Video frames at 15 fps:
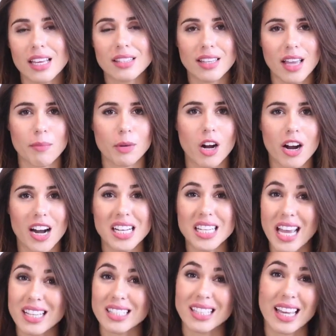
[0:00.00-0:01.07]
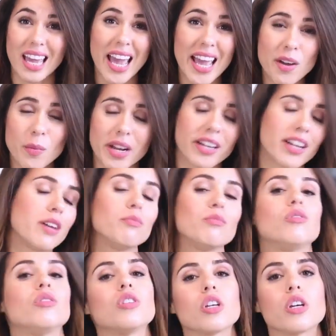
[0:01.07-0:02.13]
that Samcart takes the cake when it
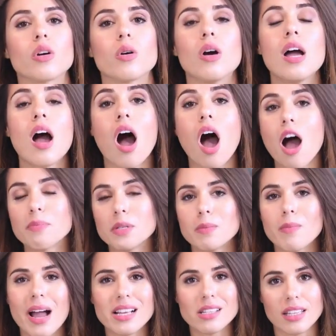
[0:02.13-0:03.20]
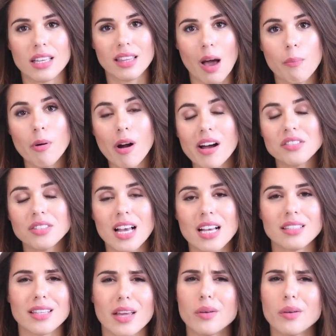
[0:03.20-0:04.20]
comes to optimizing that process.